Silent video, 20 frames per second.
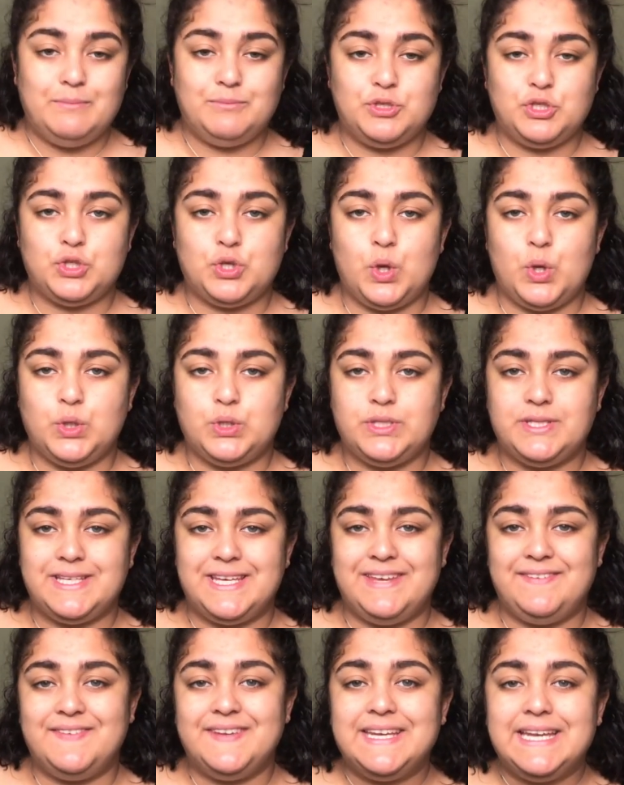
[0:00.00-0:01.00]
Just going to
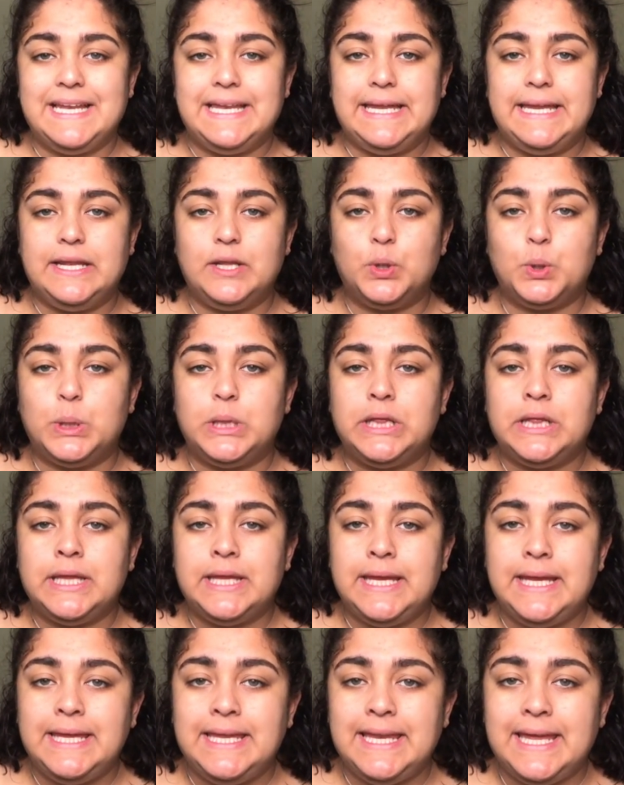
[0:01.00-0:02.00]
give it a little
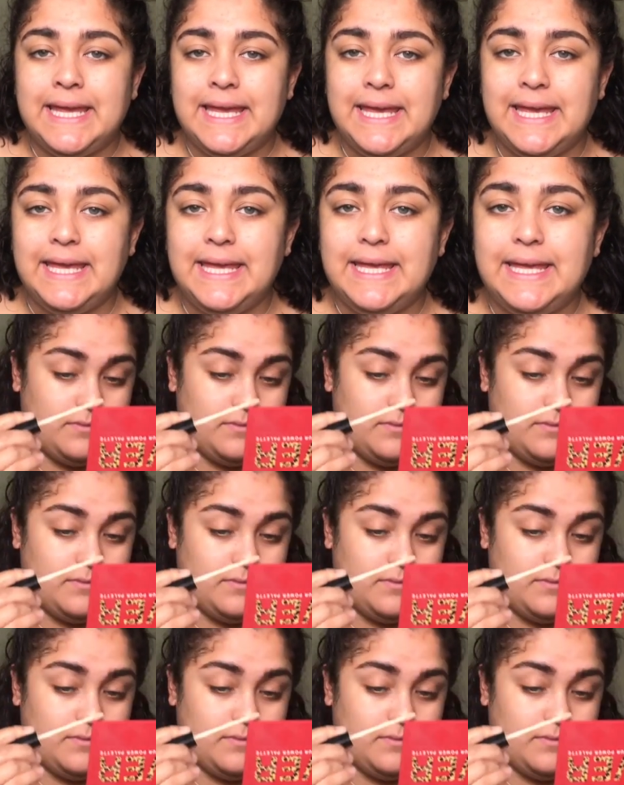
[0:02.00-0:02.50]
cleaning.